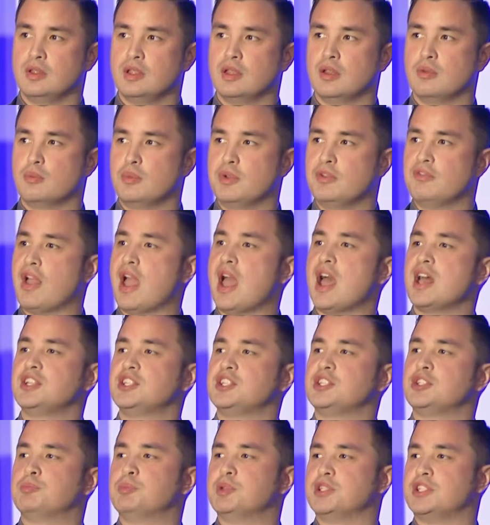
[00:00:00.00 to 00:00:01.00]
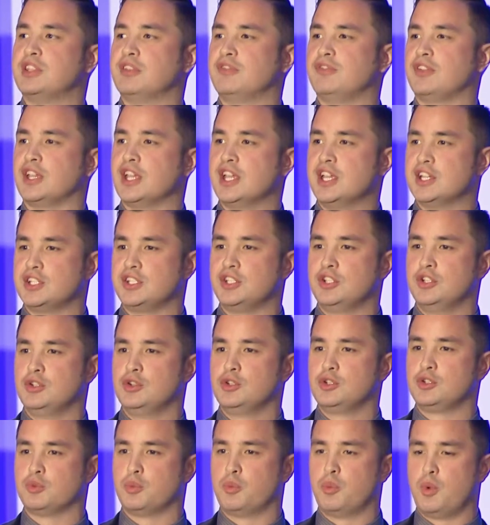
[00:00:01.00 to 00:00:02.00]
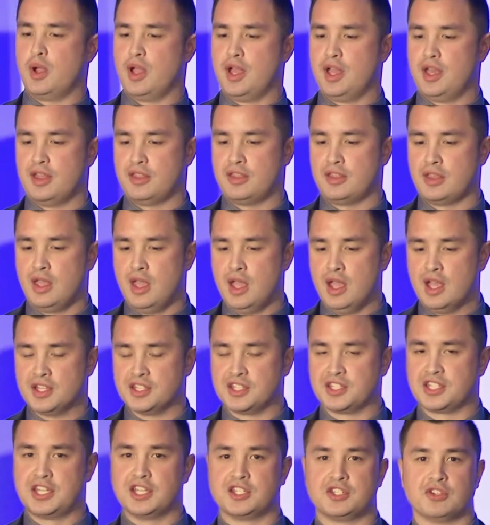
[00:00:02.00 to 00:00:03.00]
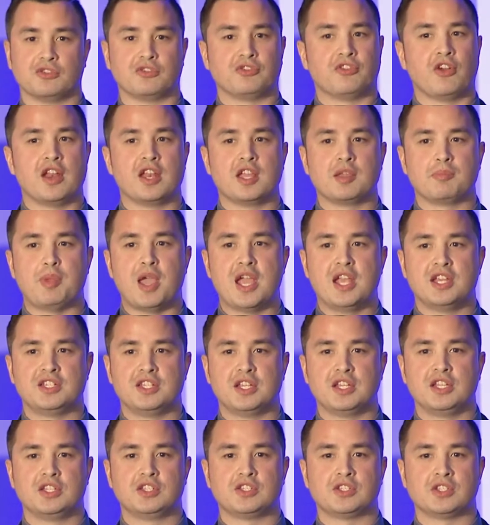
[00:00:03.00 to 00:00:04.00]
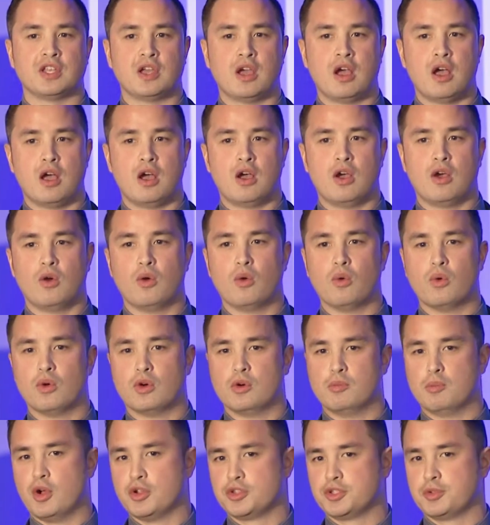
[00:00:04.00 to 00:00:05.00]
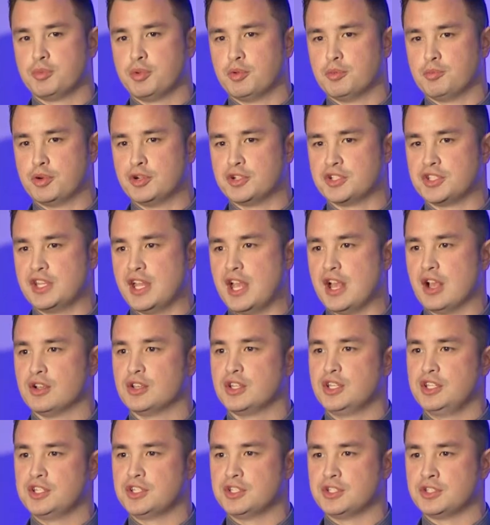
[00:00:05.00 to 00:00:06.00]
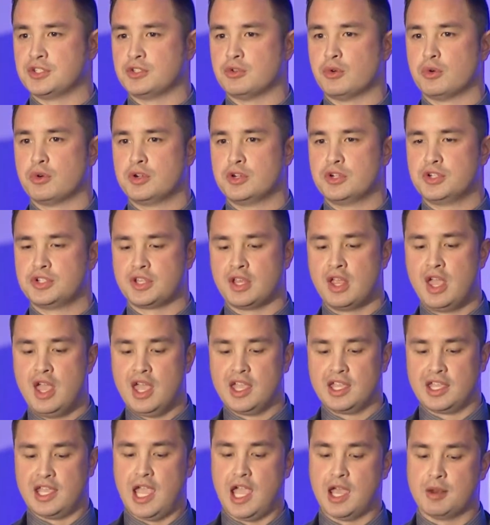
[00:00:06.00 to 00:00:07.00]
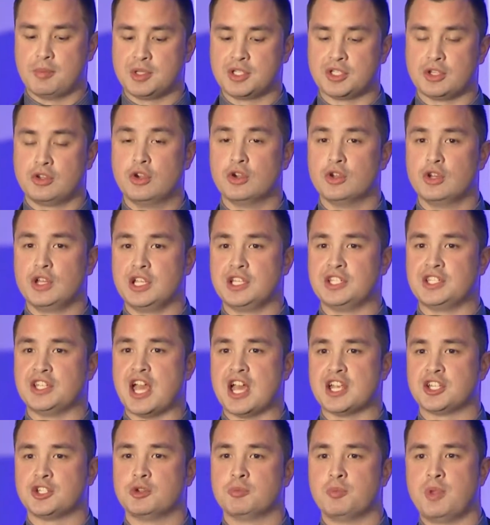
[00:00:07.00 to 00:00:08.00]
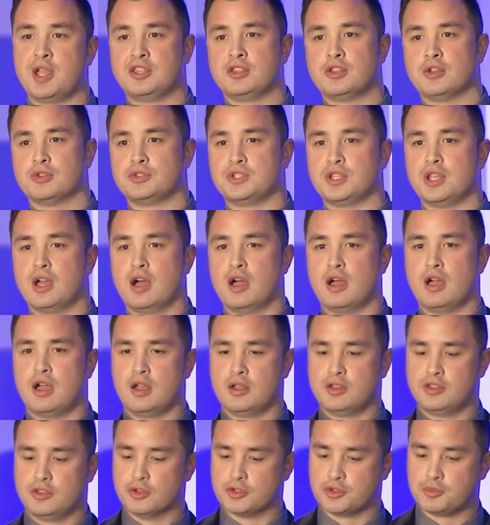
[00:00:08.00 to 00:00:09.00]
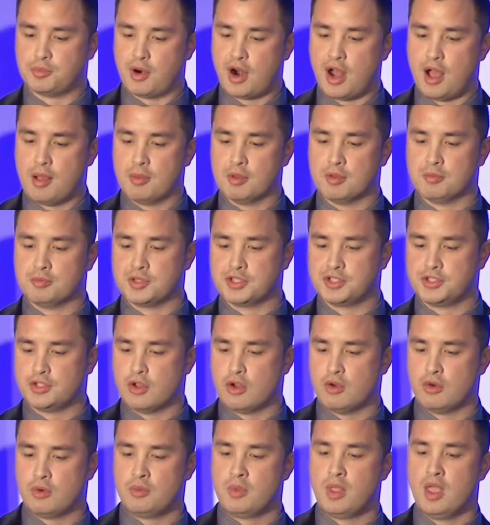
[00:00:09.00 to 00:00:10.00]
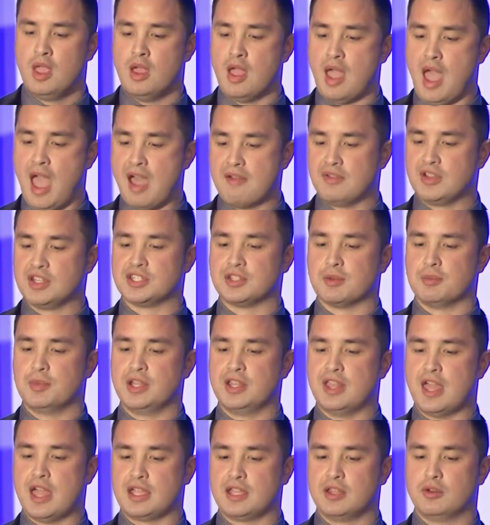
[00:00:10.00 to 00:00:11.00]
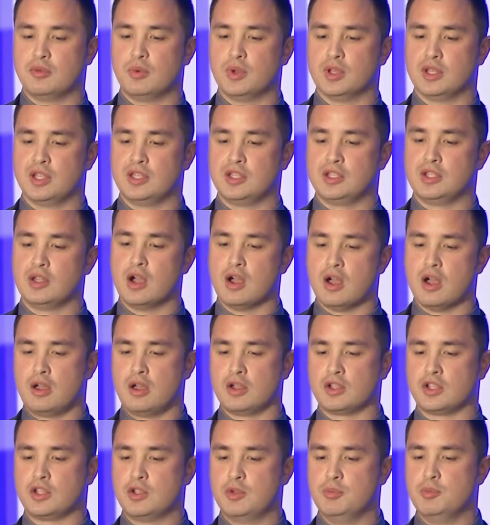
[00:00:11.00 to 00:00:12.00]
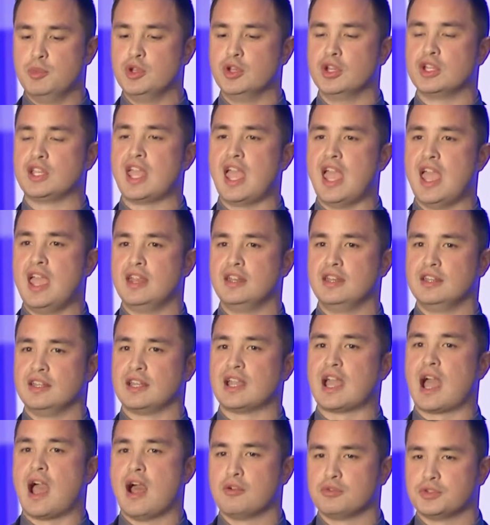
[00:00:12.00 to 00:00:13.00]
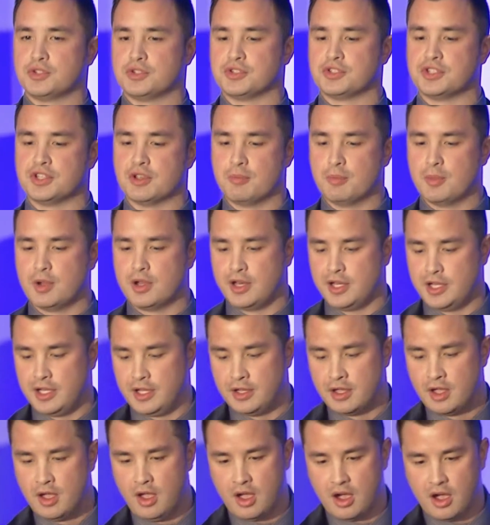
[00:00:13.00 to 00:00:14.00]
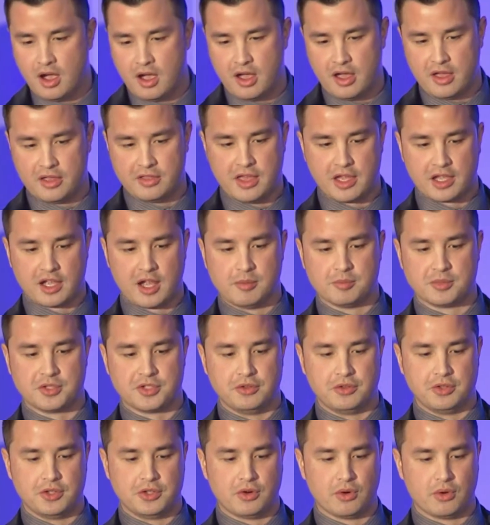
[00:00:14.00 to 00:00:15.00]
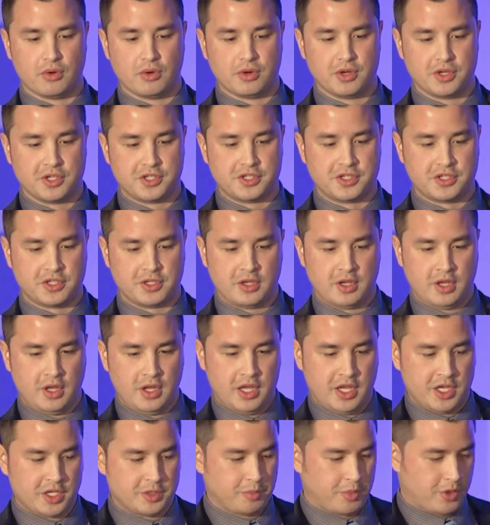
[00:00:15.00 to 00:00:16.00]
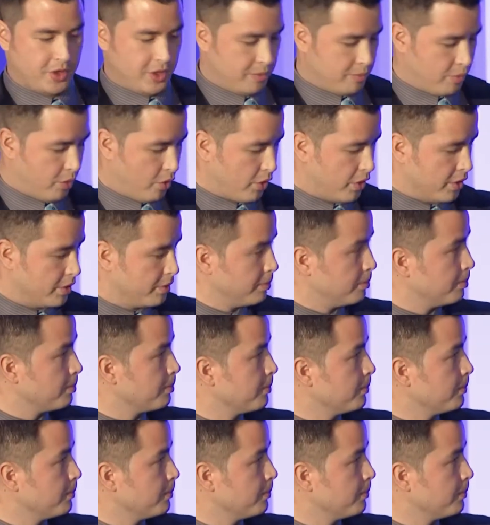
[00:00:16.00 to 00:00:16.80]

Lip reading: We've had specific issues with schizophrenic patients or multiple personalities disorders. Cannabis could exacerbate those problems. So having somebody that can really communicate and counsel somebody that comes through the door is pretty important.